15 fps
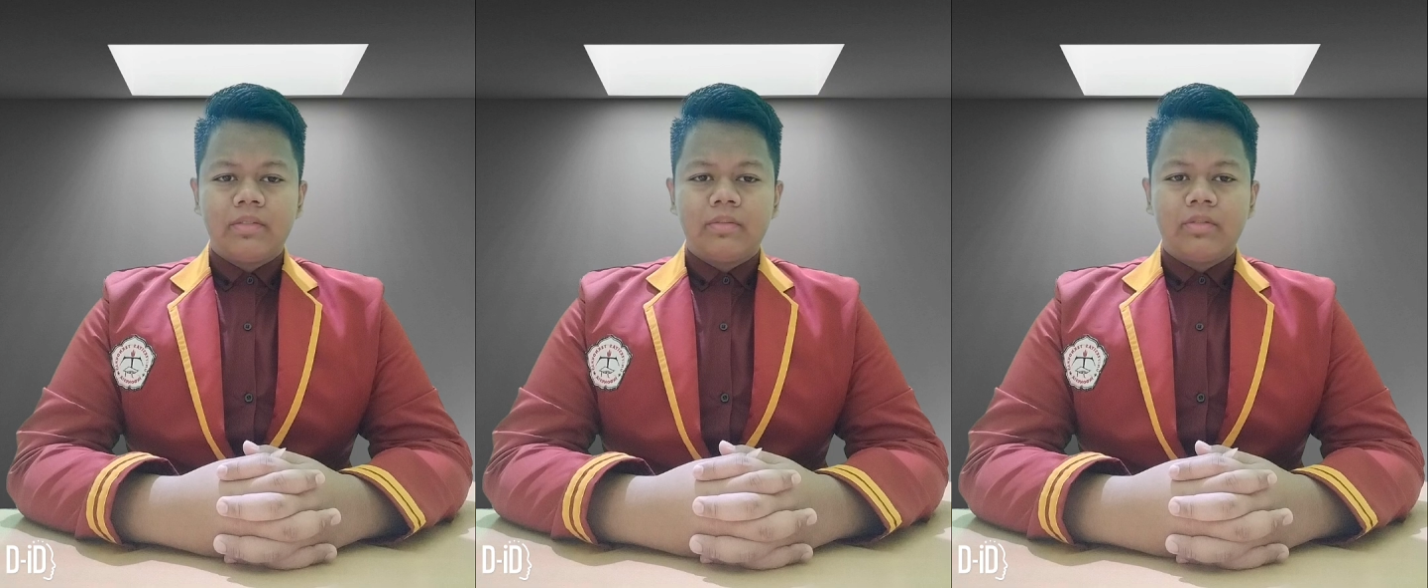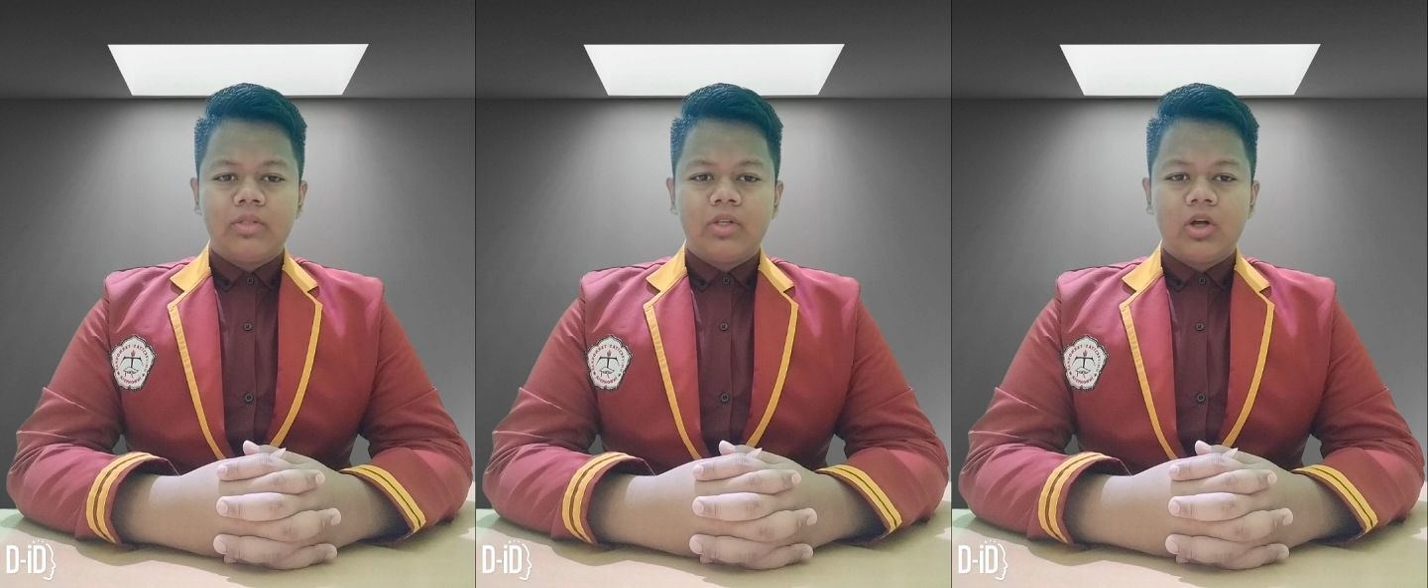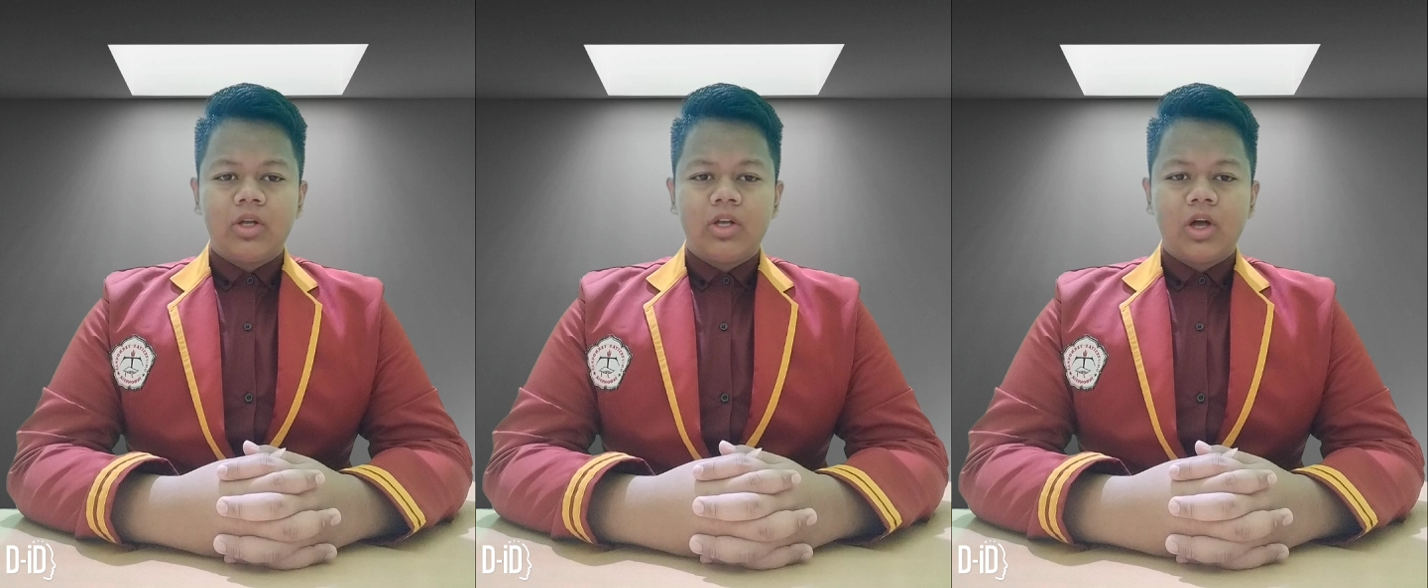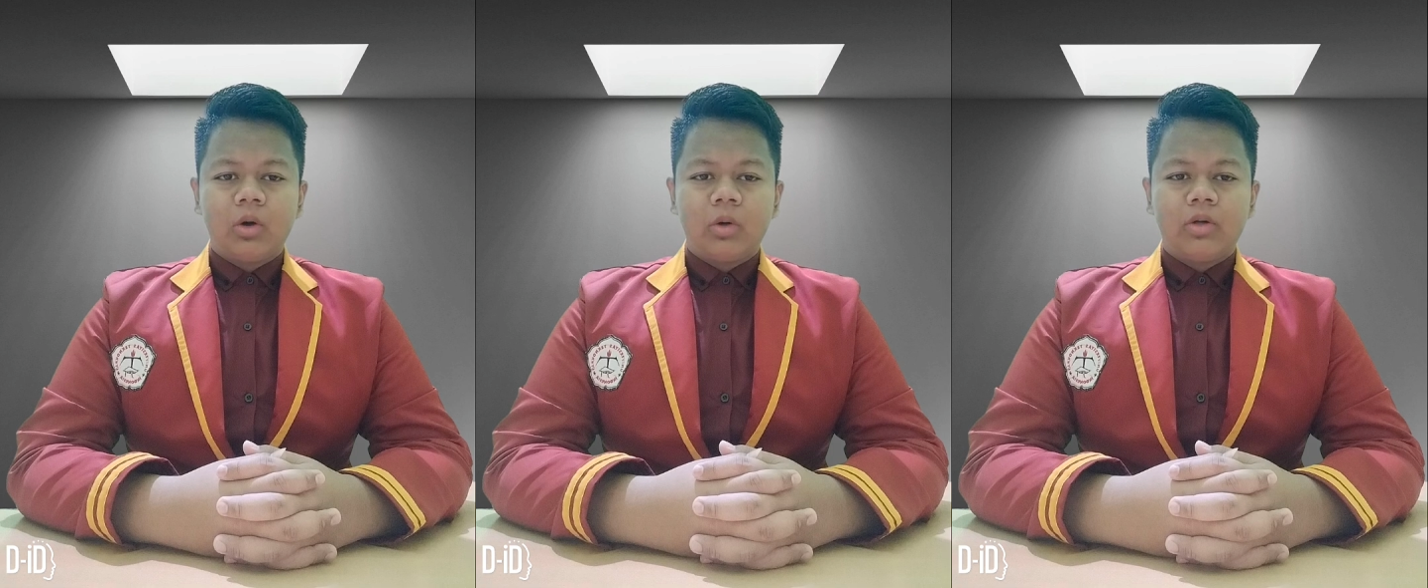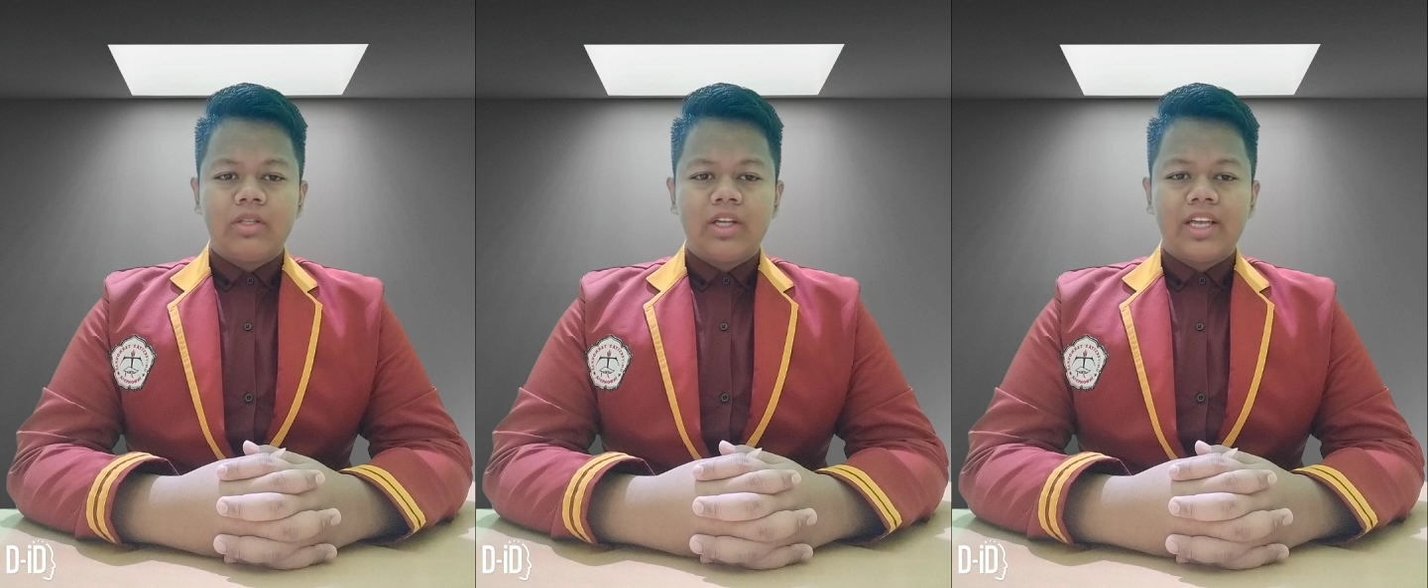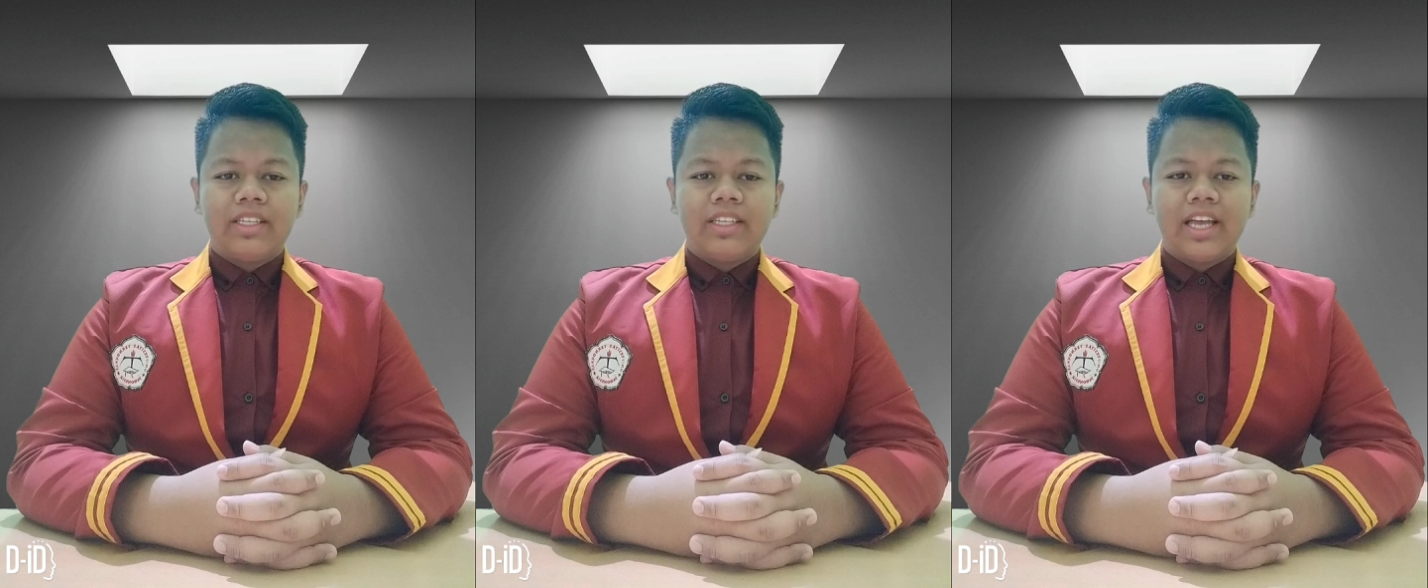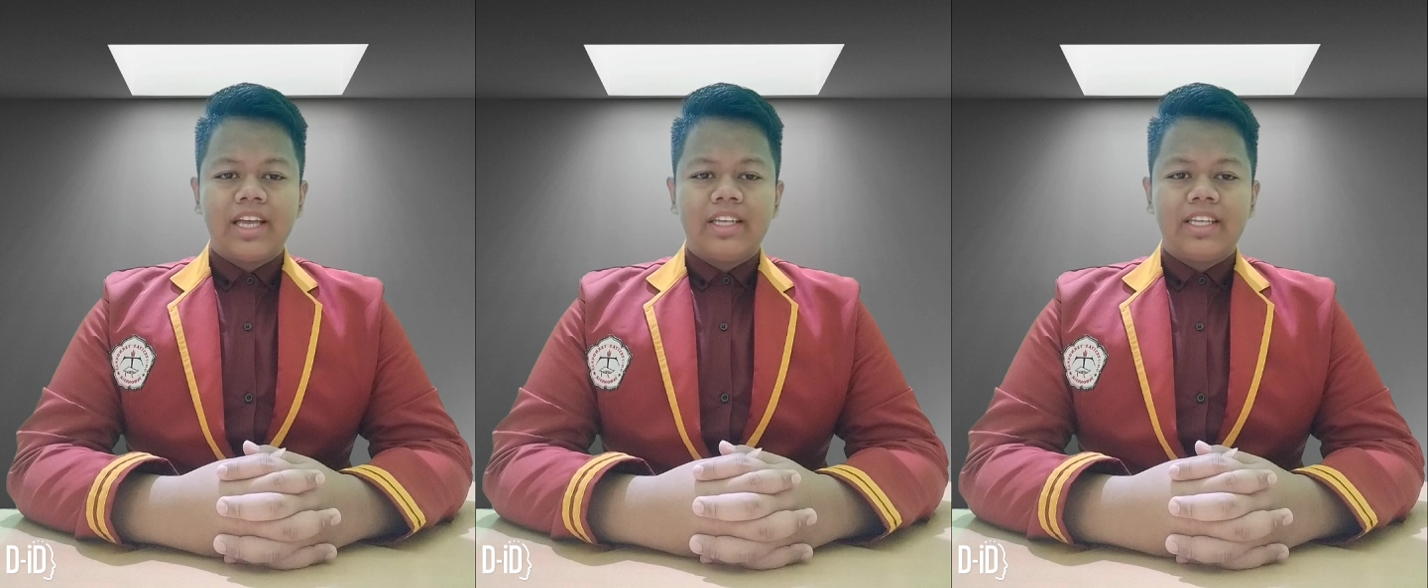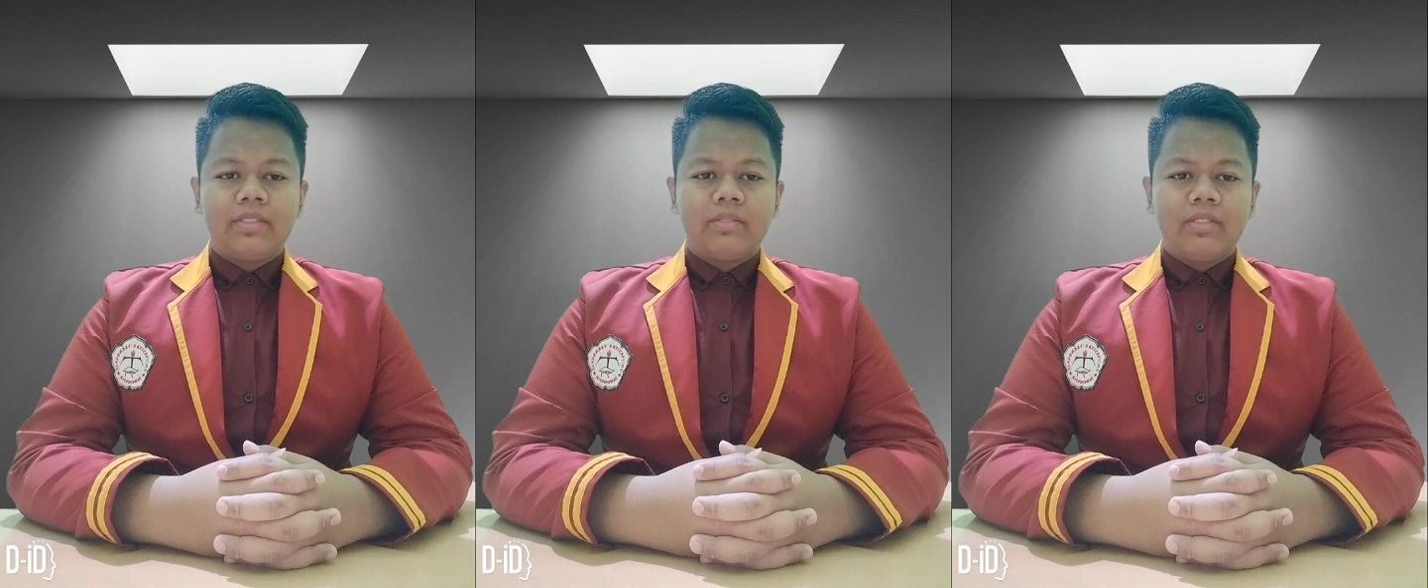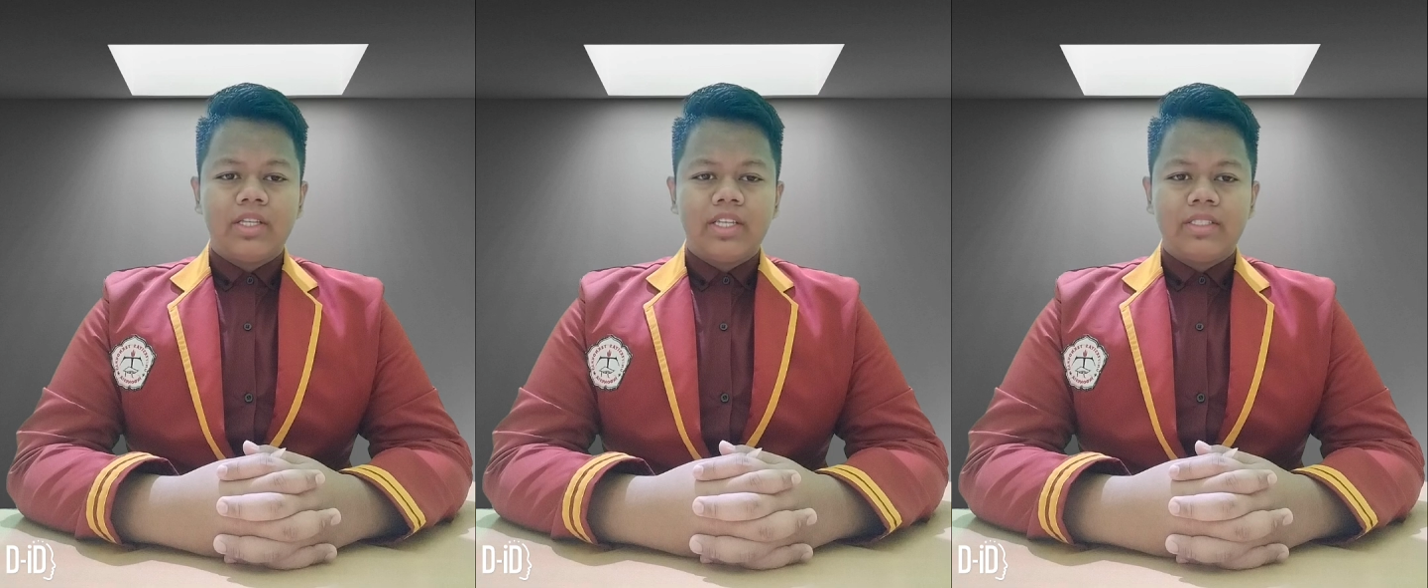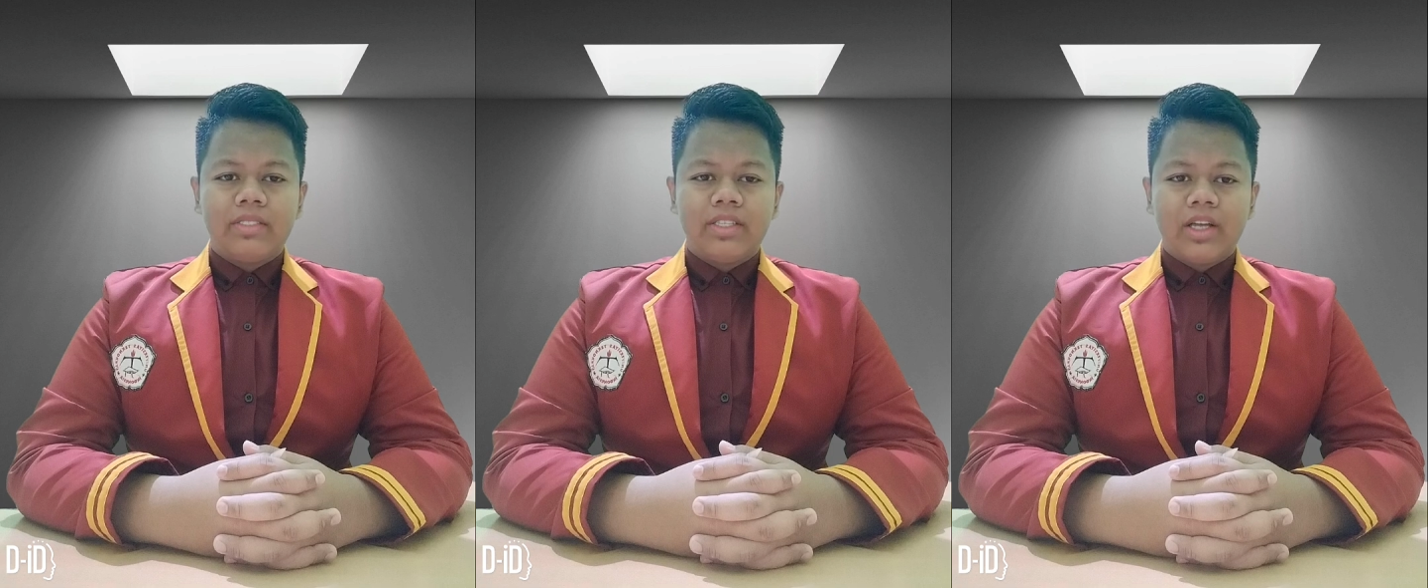4. Coordinating
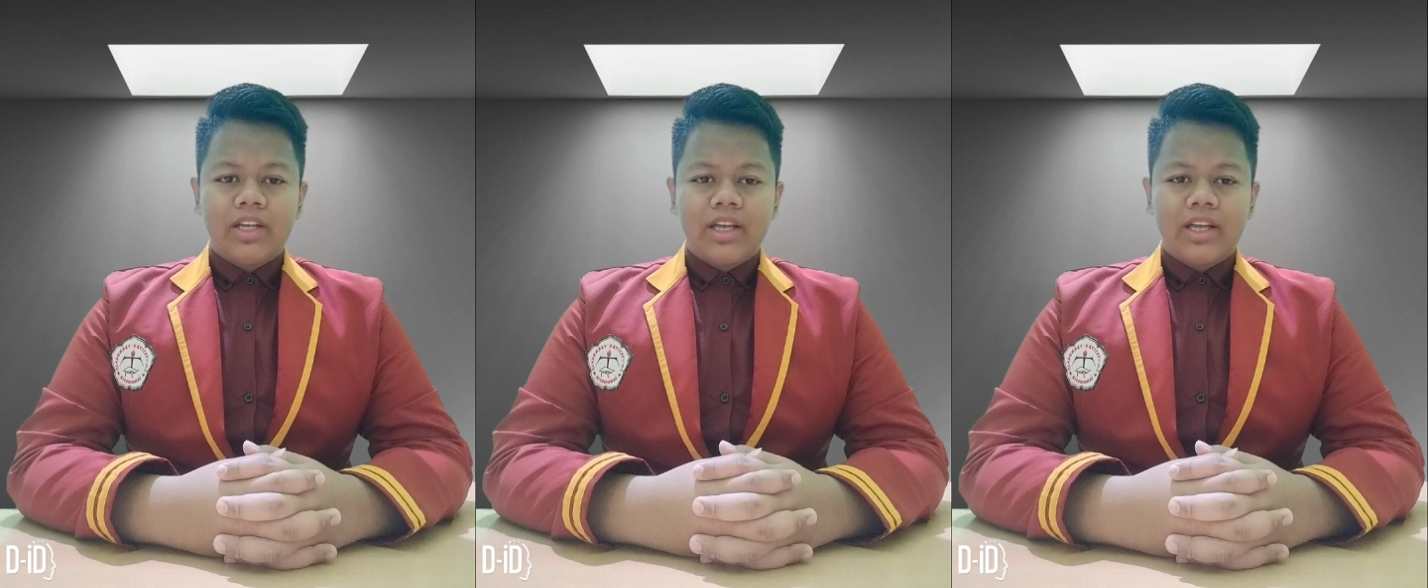activities,